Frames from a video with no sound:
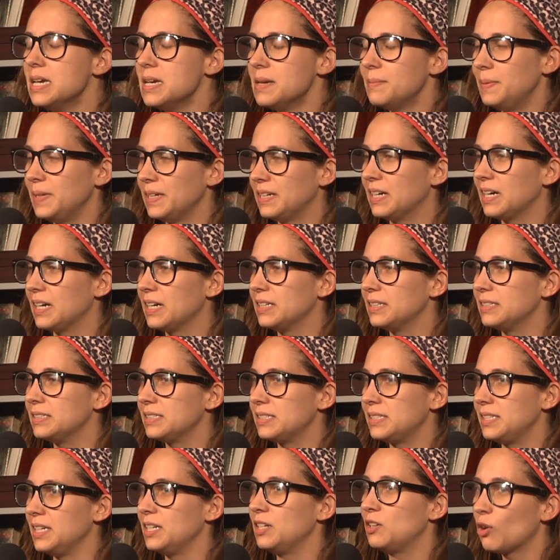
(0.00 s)

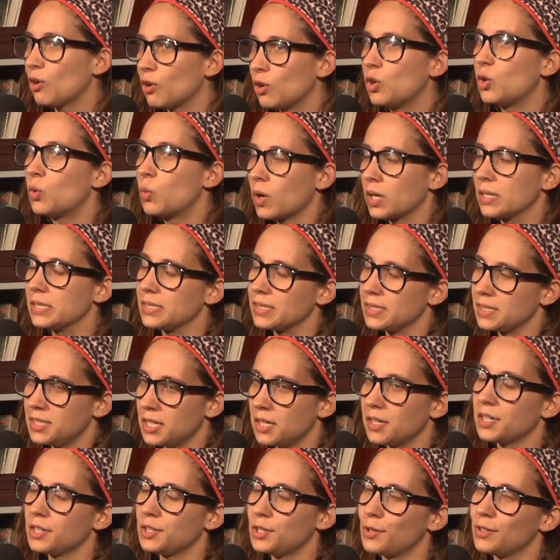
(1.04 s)
because the girl who works at the
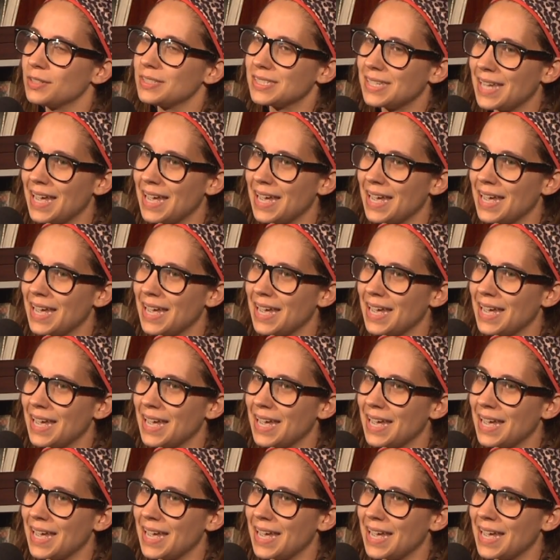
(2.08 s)
Dunkin' Donuts